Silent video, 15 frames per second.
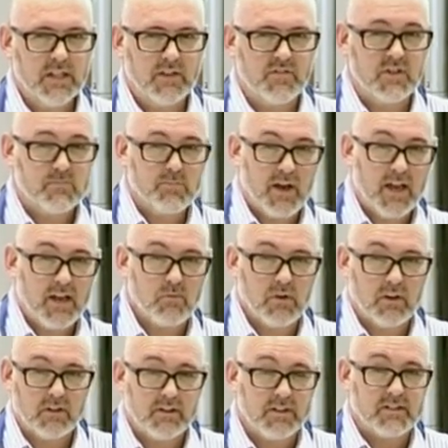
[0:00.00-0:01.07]
If it's pain,
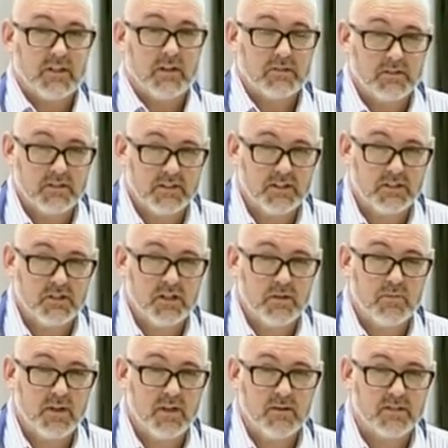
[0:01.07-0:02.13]
well, they need to go and see their
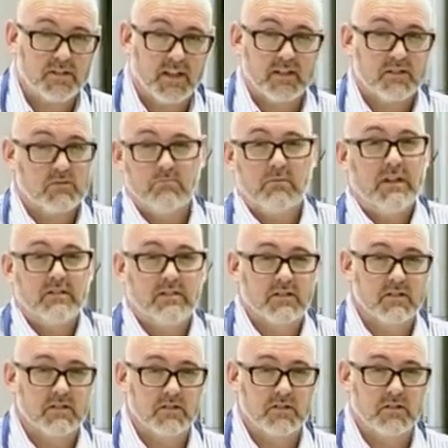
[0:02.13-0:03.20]
GP to get some
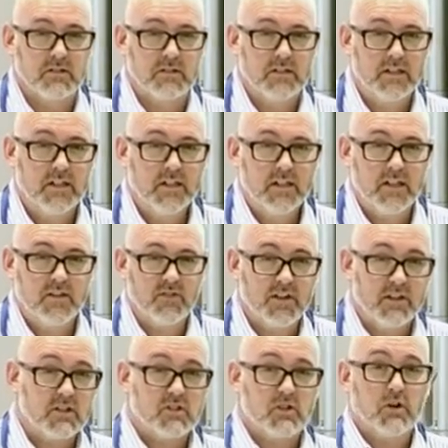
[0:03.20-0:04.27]
medicines, or if they
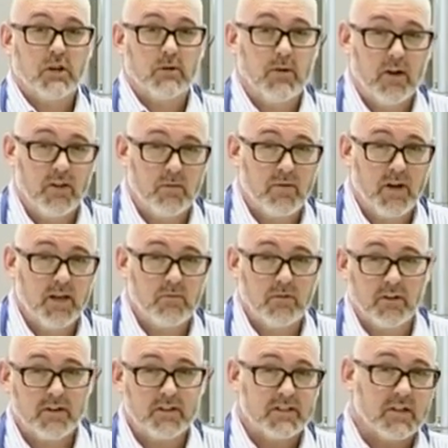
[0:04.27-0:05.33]
need to talk about their pain,
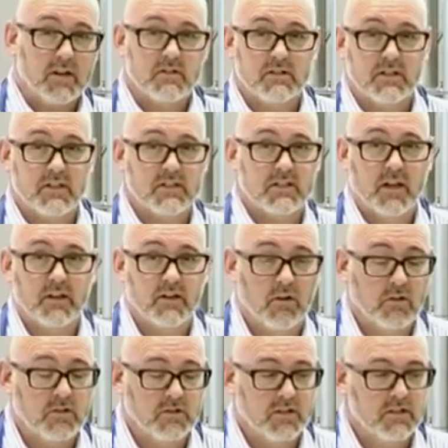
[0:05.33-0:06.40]
well, they need to go see a
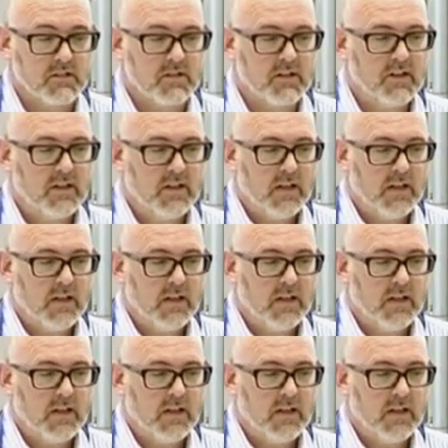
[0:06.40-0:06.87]
psychologist.